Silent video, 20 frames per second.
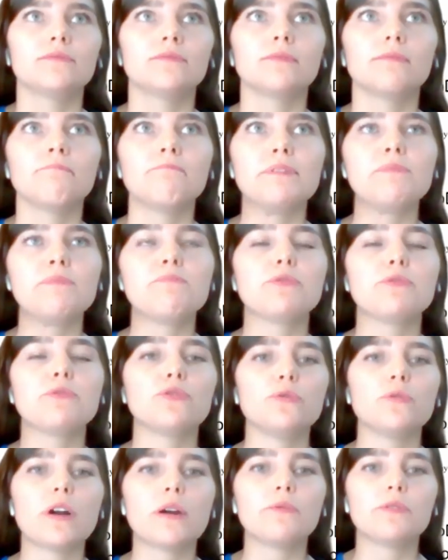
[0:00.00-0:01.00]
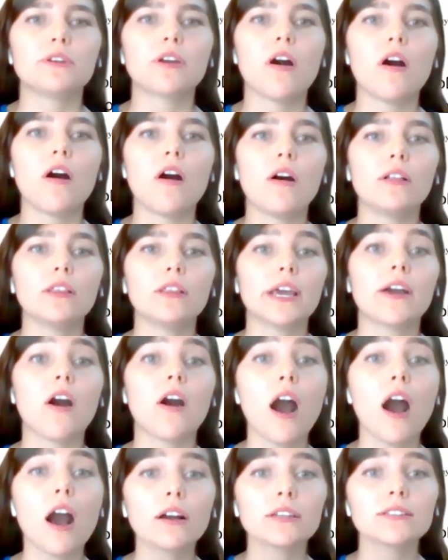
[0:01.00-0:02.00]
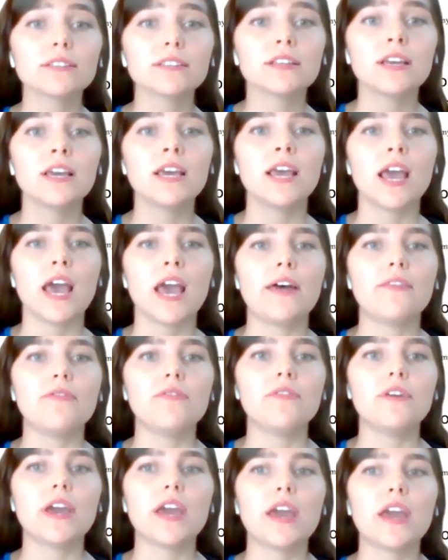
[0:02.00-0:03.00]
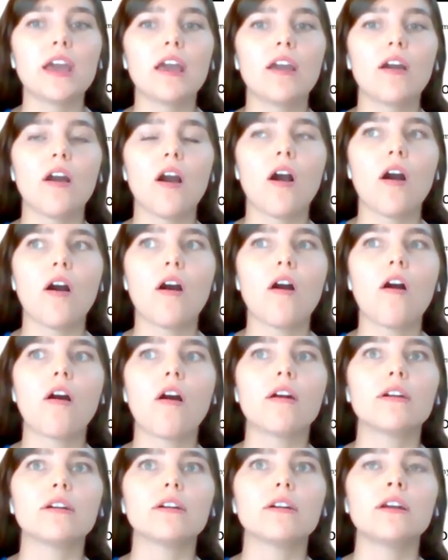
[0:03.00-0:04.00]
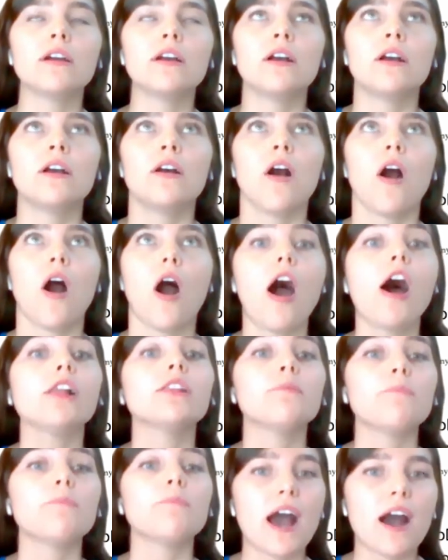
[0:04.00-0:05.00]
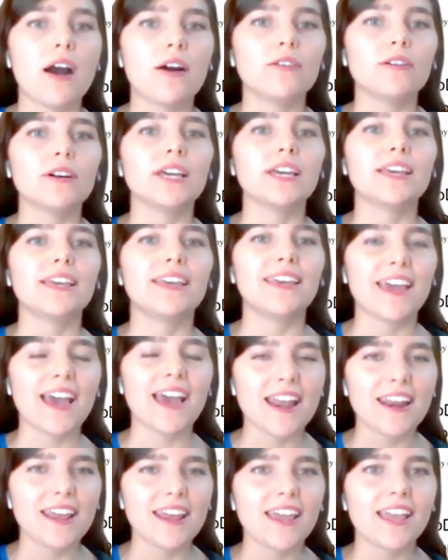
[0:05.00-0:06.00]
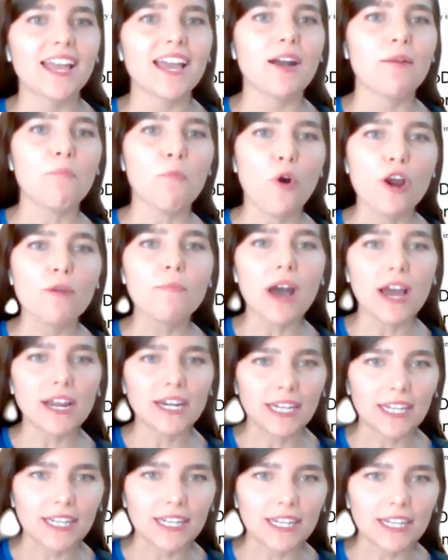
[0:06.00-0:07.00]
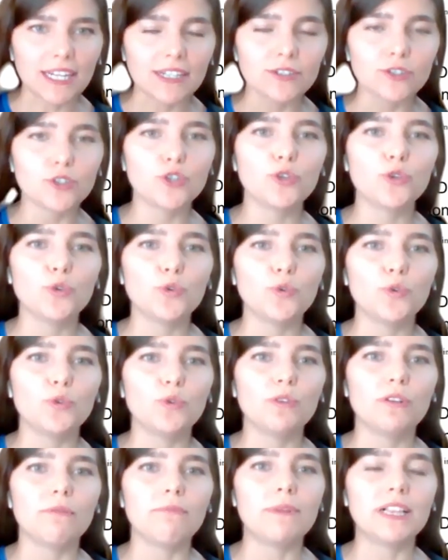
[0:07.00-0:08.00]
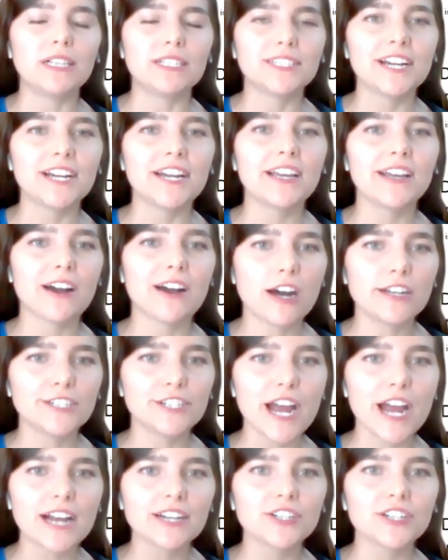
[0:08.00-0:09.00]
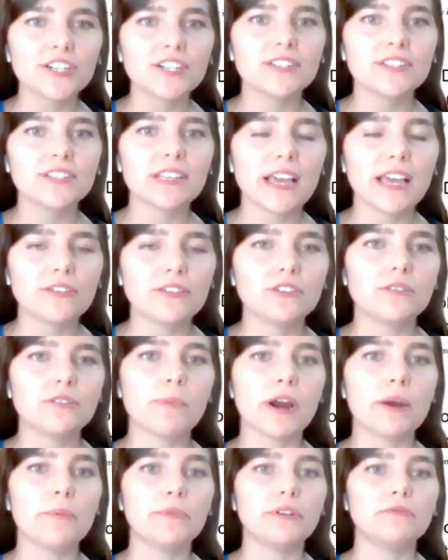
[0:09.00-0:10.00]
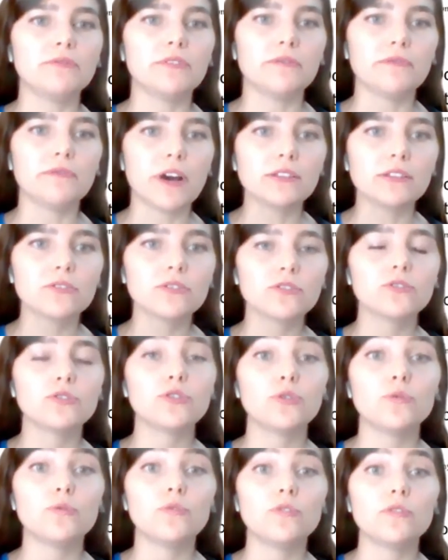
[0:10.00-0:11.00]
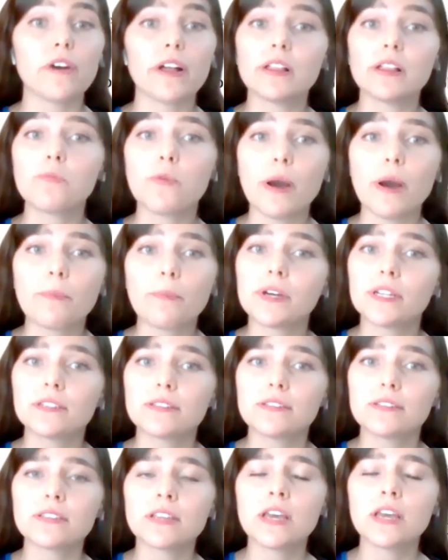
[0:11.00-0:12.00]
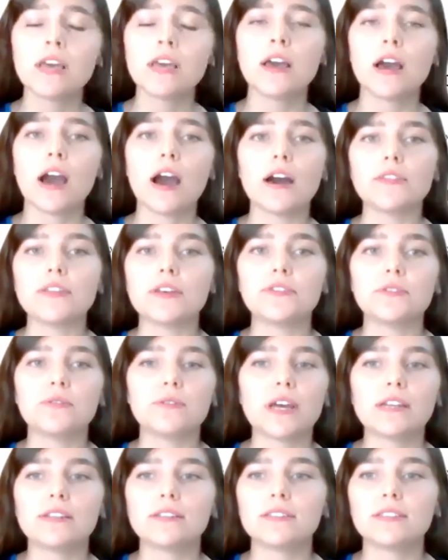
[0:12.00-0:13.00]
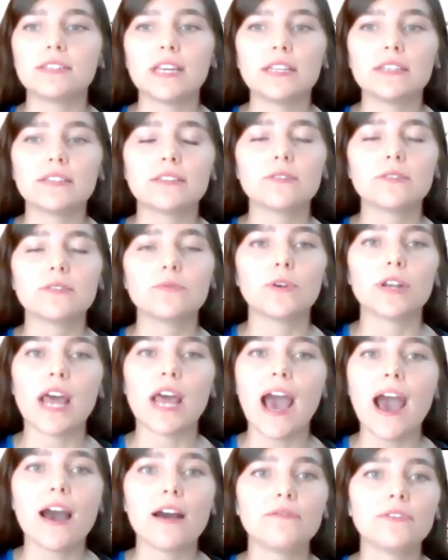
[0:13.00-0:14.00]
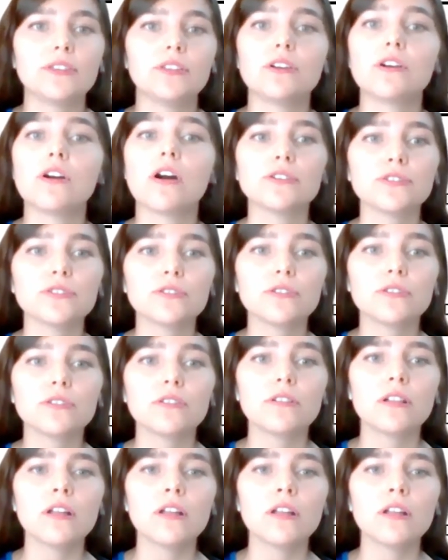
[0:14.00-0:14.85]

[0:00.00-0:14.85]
people who I would call like hawks, and they are all about getting more money to military contractors and the Department of Defense to develop weapons that the United States would have in their arsenal,